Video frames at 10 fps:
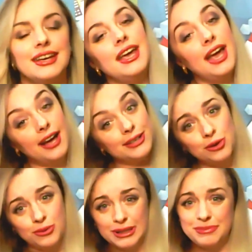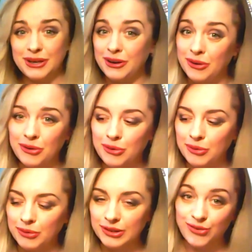and you will be
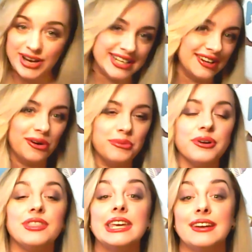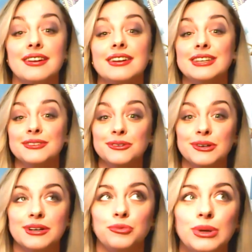already over there. You
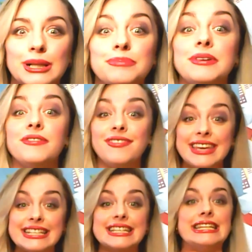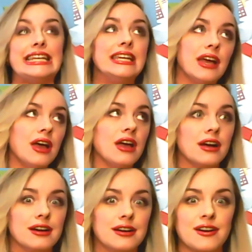will be visiting
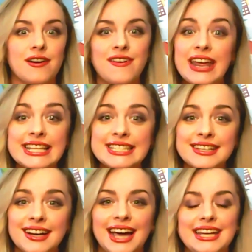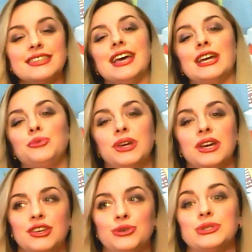great site that we
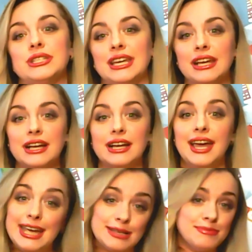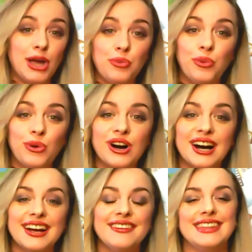are using at my
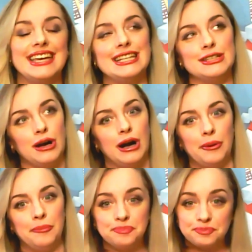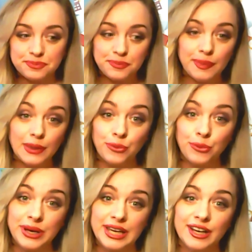work that uh,
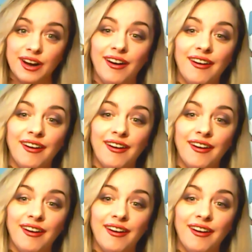we